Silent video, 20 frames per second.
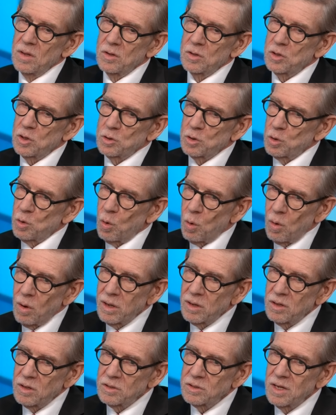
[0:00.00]
certain
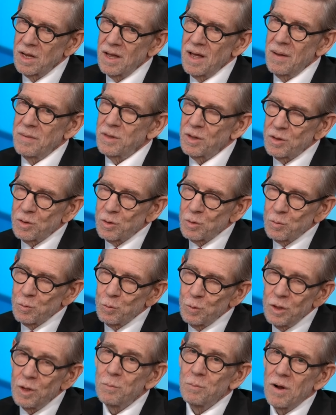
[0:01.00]
oils. The
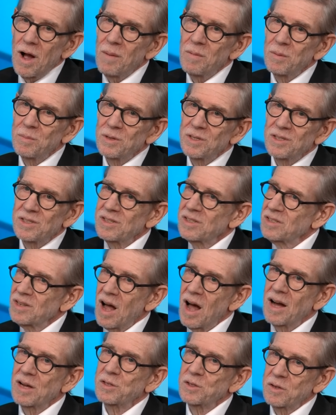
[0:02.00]
real problem is this
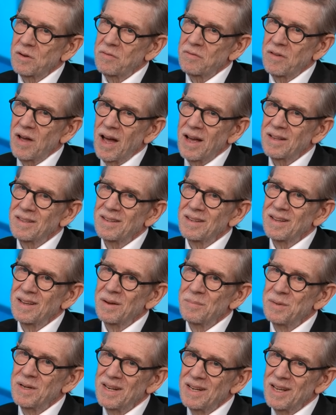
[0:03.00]
toxic fat,
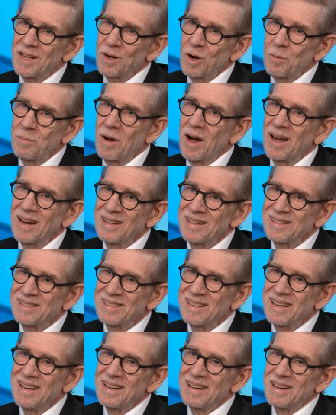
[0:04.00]
I mean, in our
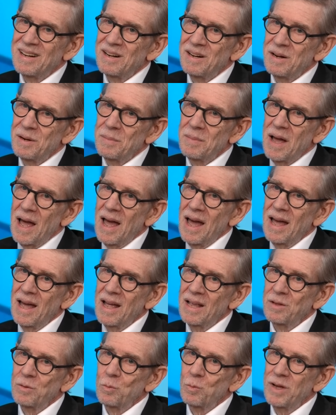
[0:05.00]
bodies.
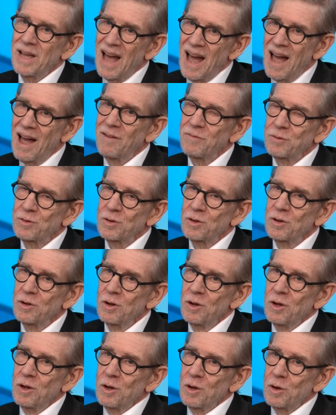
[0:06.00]
And we have to
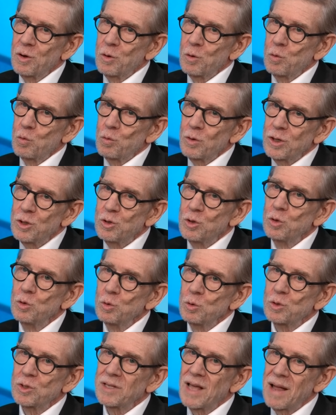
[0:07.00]

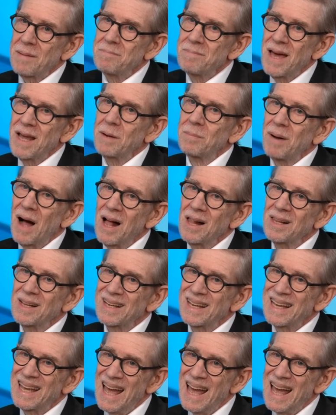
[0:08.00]
reduce that metabolic